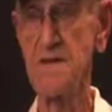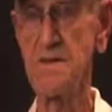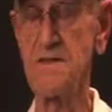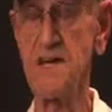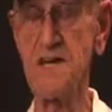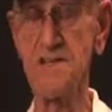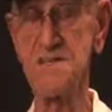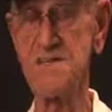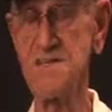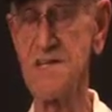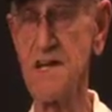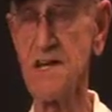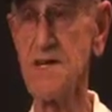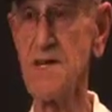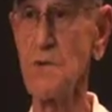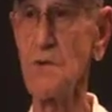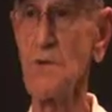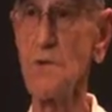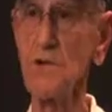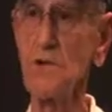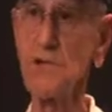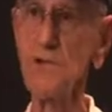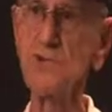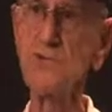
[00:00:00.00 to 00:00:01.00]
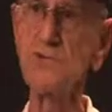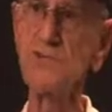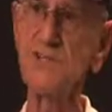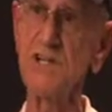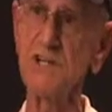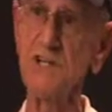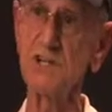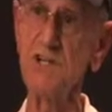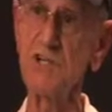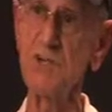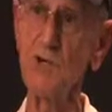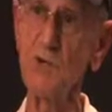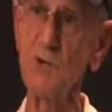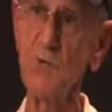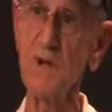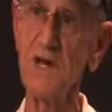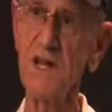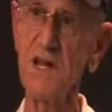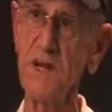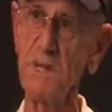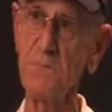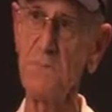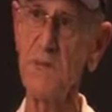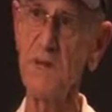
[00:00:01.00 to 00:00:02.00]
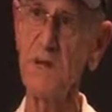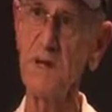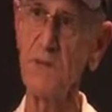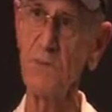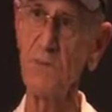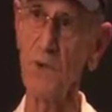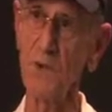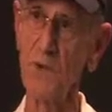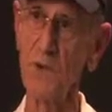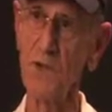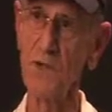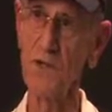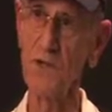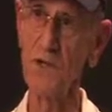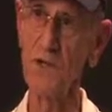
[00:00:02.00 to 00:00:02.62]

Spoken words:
They said they were losing too many people